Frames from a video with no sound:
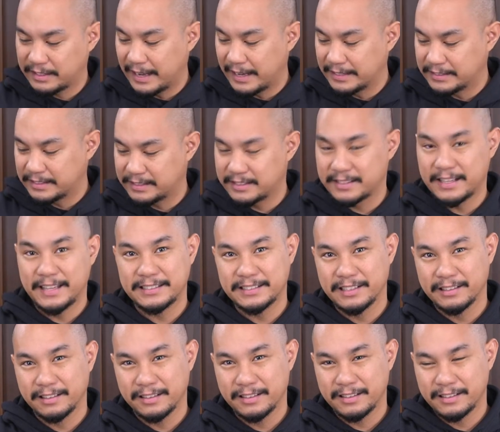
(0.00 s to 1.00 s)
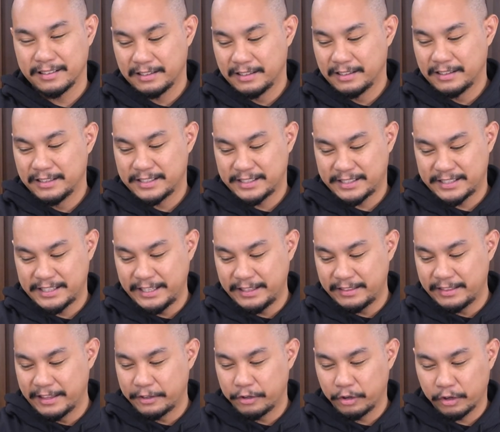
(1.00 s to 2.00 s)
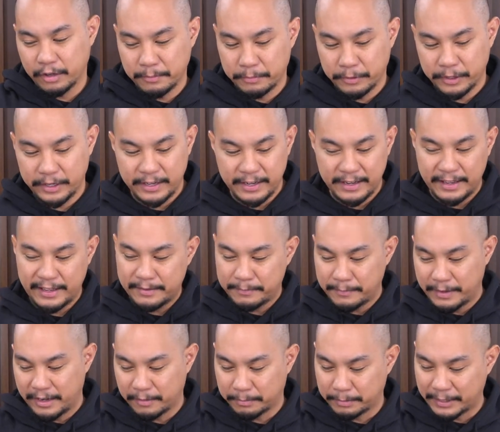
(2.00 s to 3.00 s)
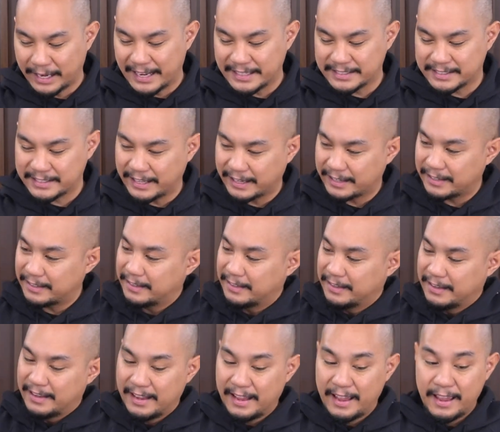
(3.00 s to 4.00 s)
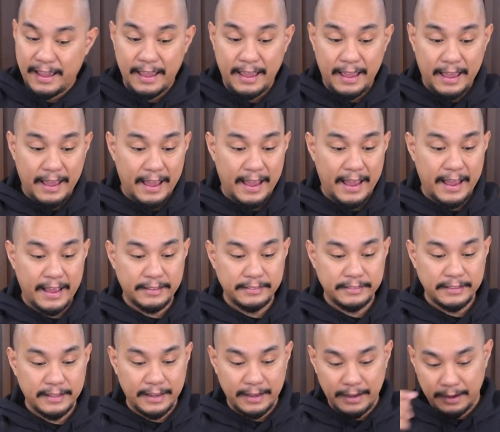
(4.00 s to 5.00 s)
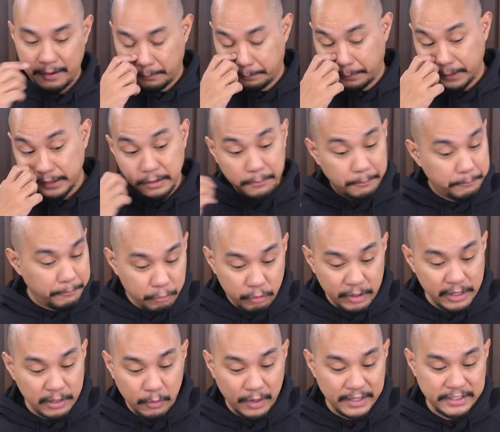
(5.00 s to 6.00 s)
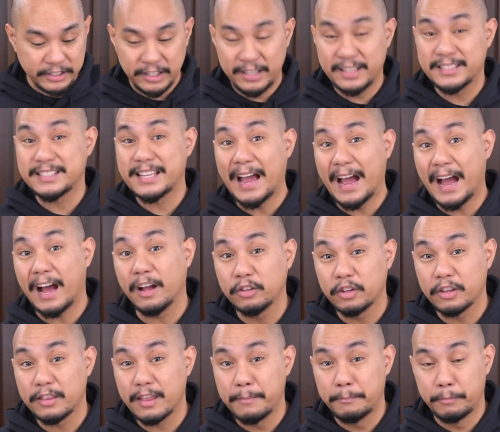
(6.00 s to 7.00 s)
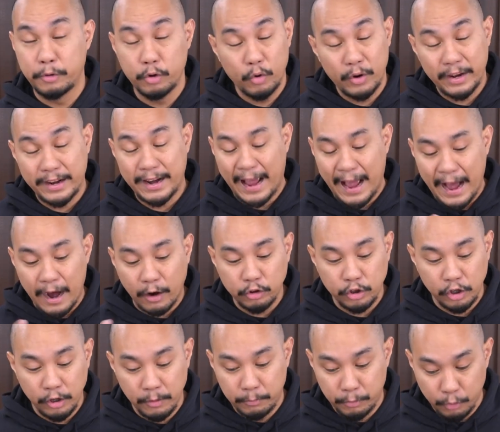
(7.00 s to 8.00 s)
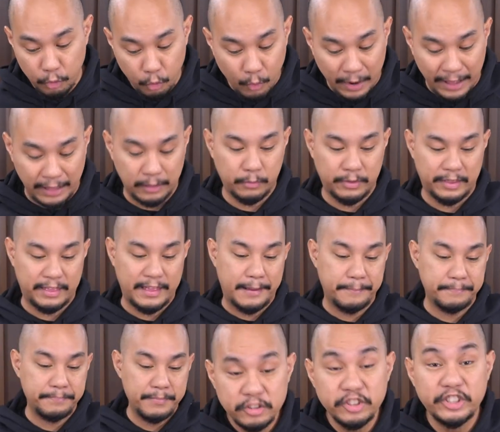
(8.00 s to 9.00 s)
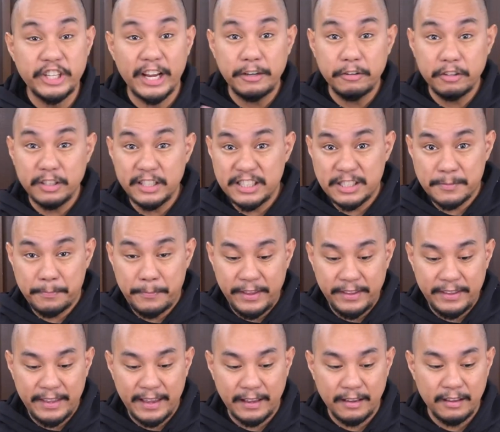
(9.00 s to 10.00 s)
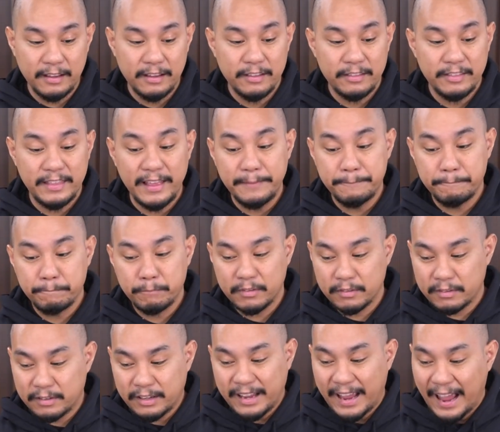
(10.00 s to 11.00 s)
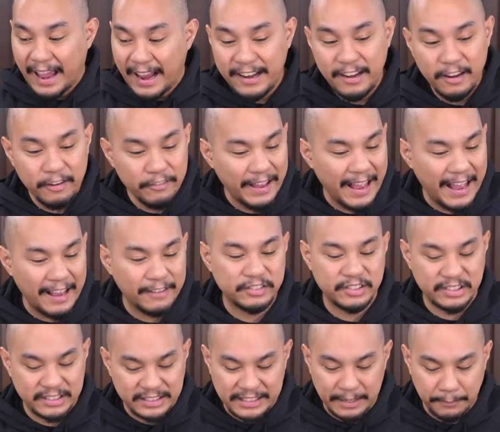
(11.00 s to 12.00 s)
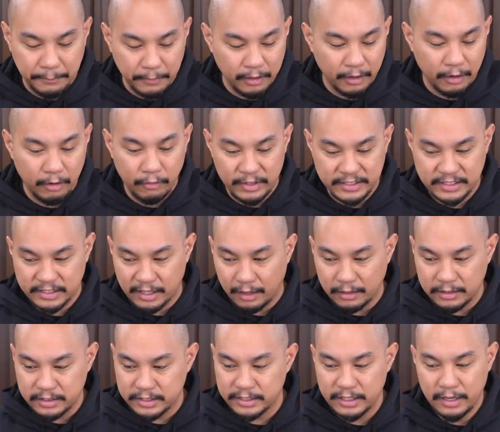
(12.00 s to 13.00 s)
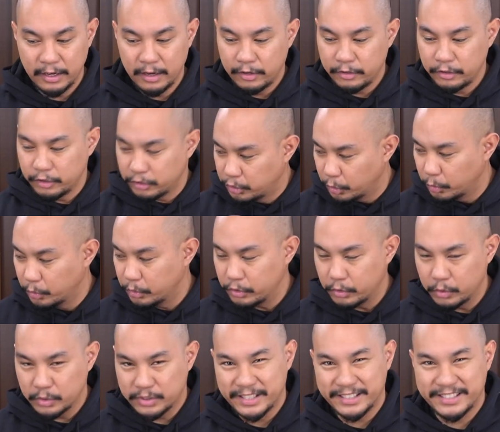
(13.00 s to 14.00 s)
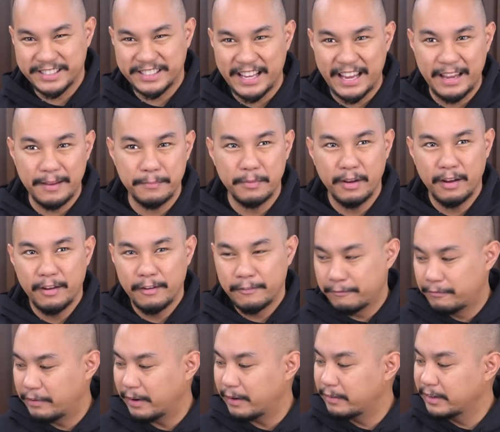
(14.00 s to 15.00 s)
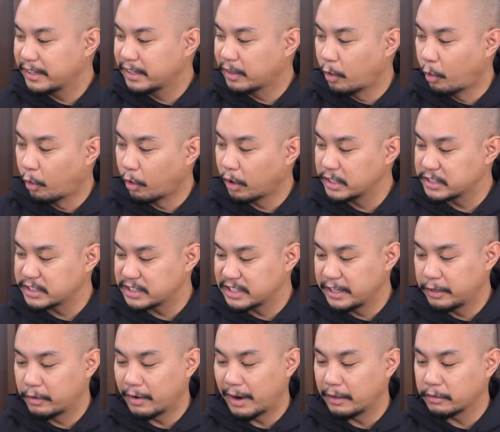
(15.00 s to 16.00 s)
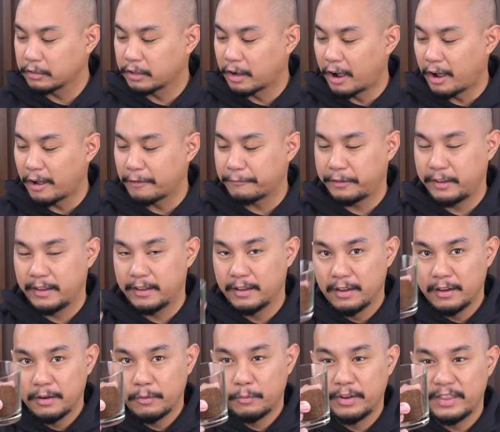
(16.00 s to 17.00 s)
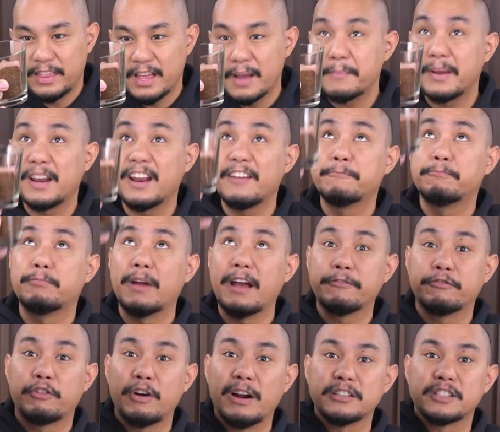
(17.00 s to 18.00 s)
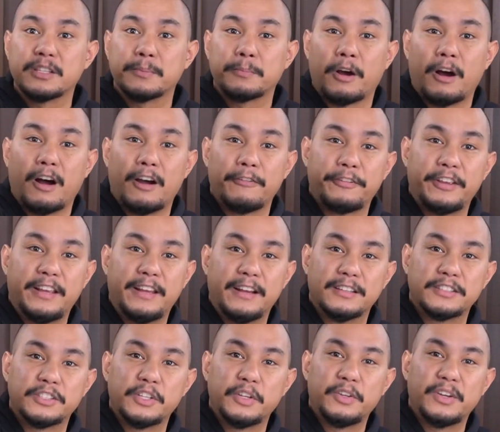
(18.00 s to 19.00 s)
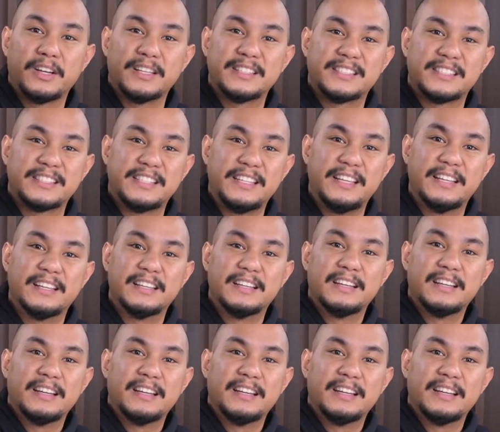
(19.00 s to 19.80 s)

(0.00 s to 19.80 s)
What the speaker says: has this nice little seat that you can put it in, made of plastic. And but the real question is, how do they brew and how do you brew well with them? Generally speaking, they kind of have similar results. You do use the same very coarsely ground coffee with them, and I've ground some coffee here so that you can see